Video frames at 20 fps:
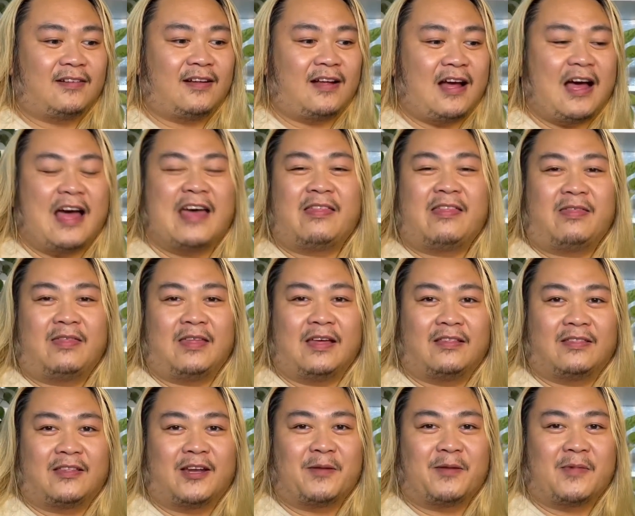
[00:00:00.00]

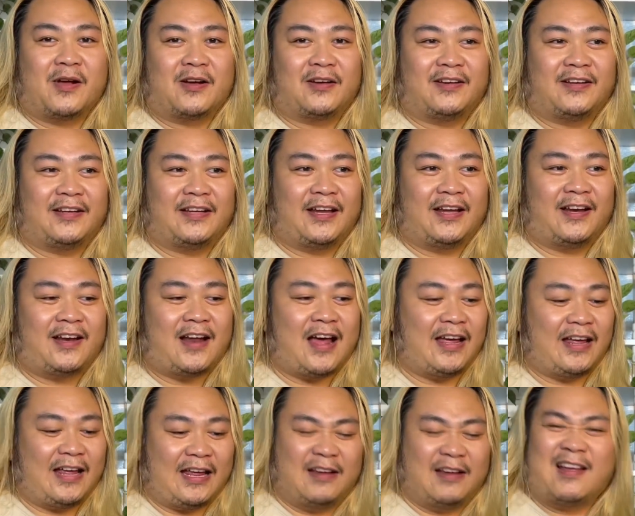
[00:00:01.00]
think that I'm not gonna get it,
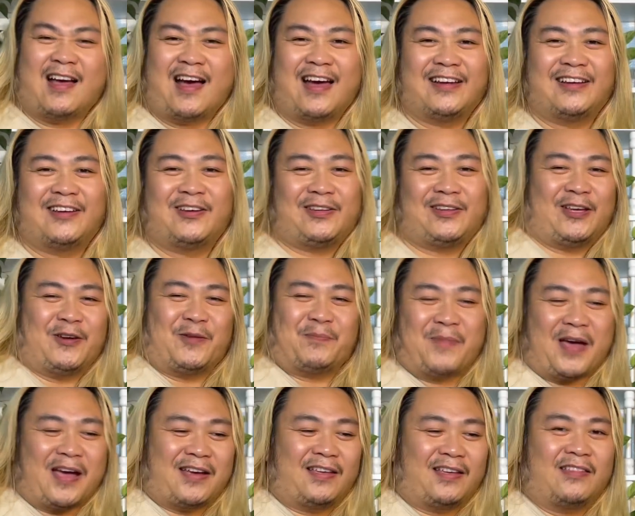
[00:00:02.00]
I get
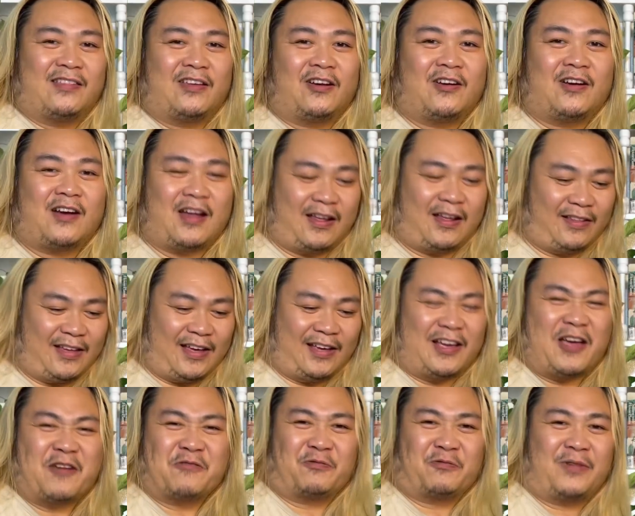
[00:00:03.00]
back in there and I
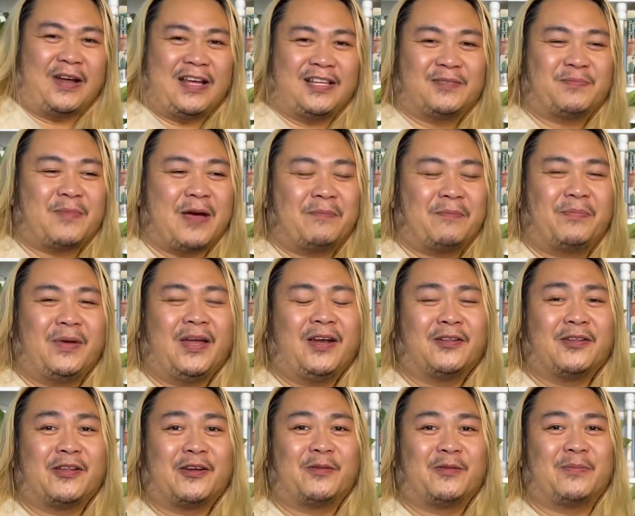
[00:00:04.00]
like raise my bid a
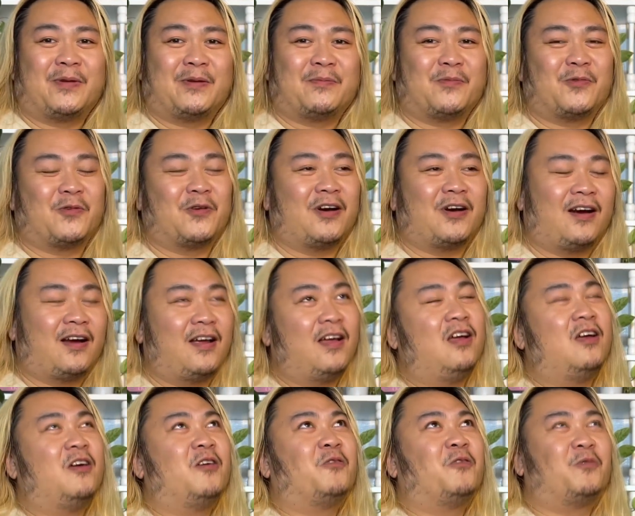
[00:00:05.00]
little bit more.
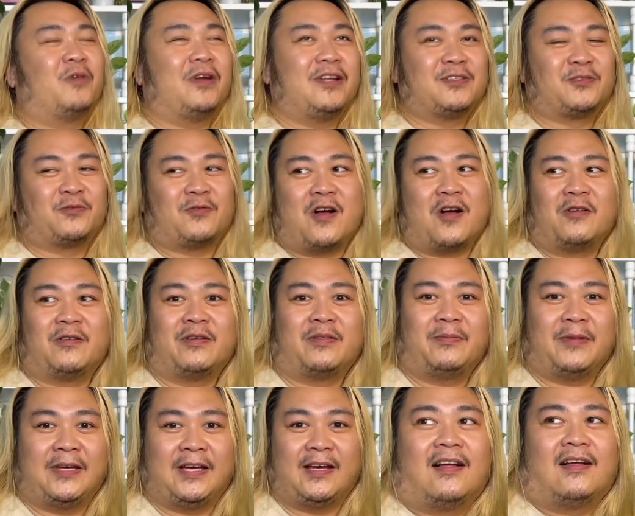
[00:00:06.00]
What is wrong with
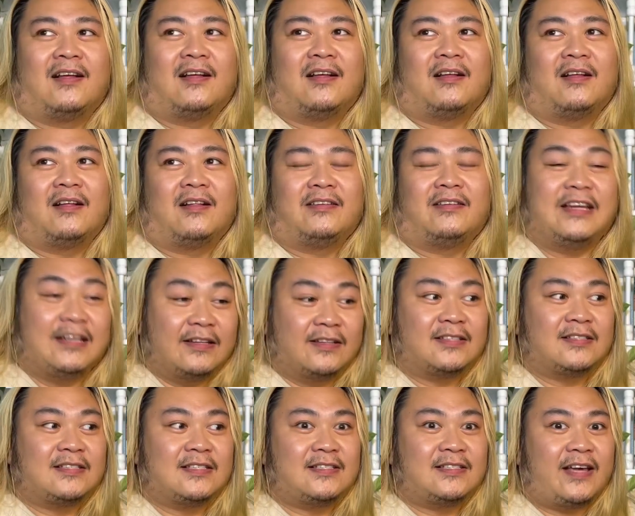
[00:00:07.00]
me?
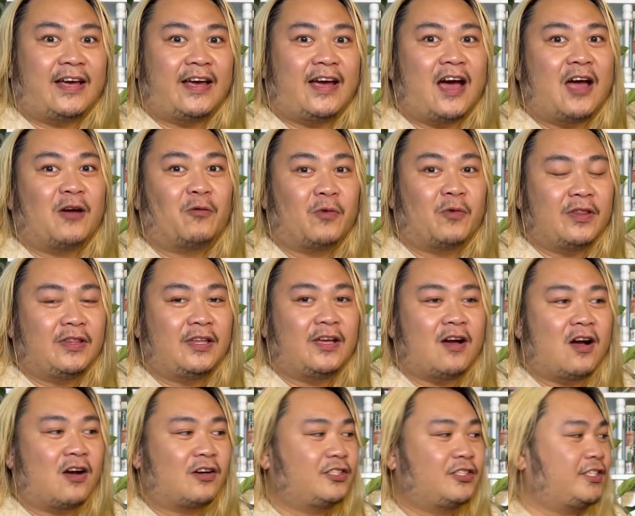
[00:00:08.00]
Needless to say, I won the
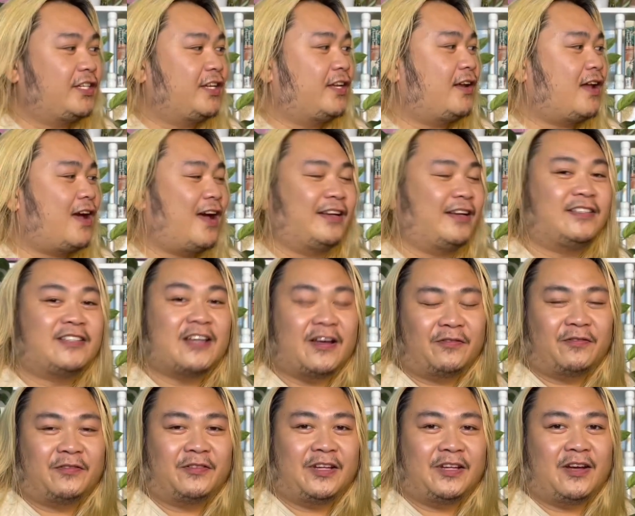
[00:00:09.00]
auction. I
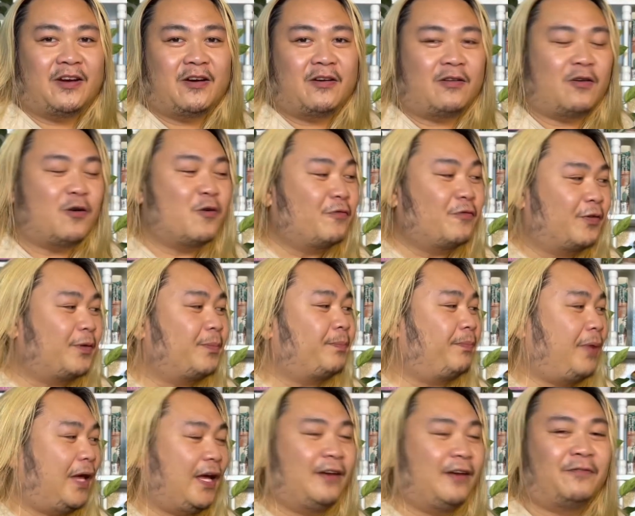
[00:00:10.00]
definitely
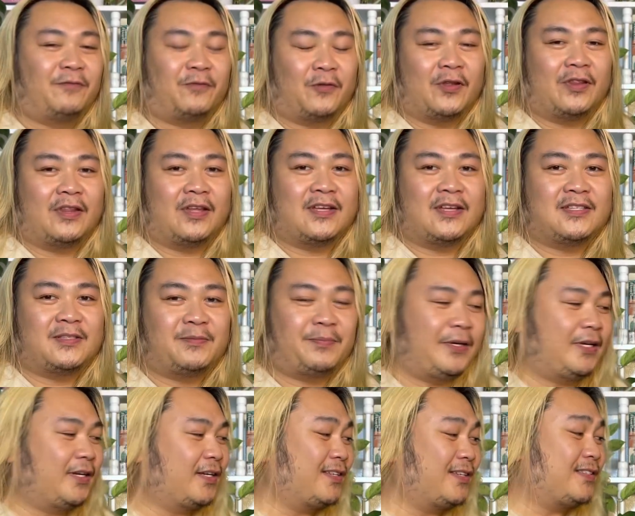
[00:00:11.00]
overpaid for this
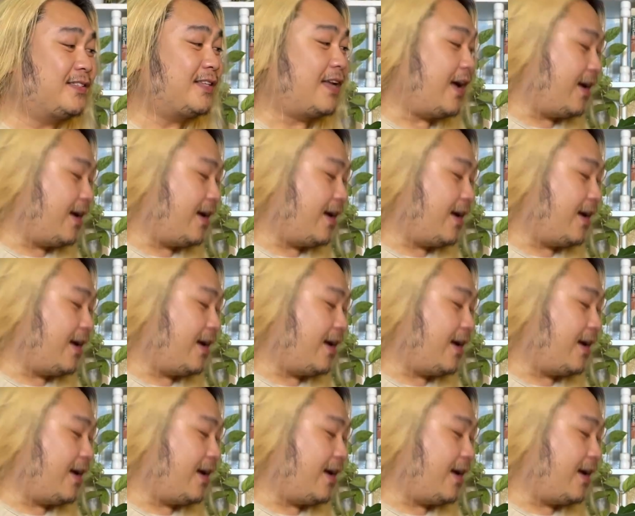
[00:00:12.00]
because